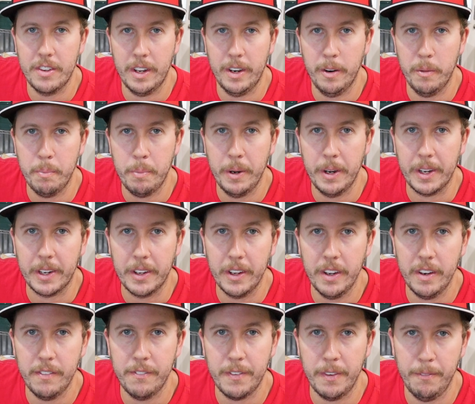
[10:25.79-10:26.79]
that are pretty
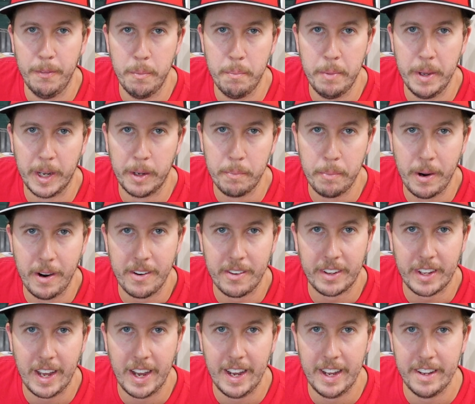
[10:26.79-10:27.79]
good from the big
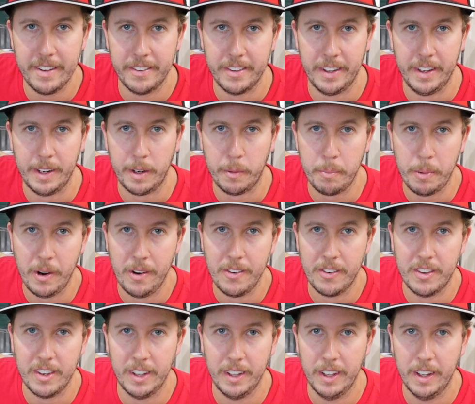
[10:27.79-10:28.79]
parts guys like
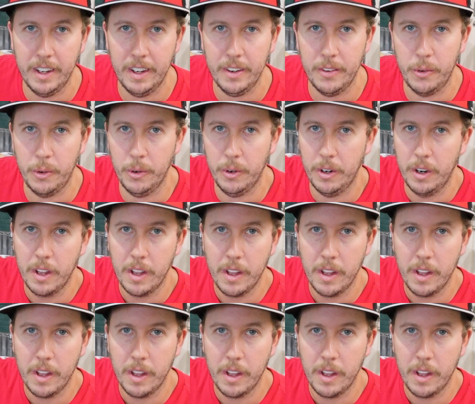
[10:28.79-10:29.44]
Partzilla or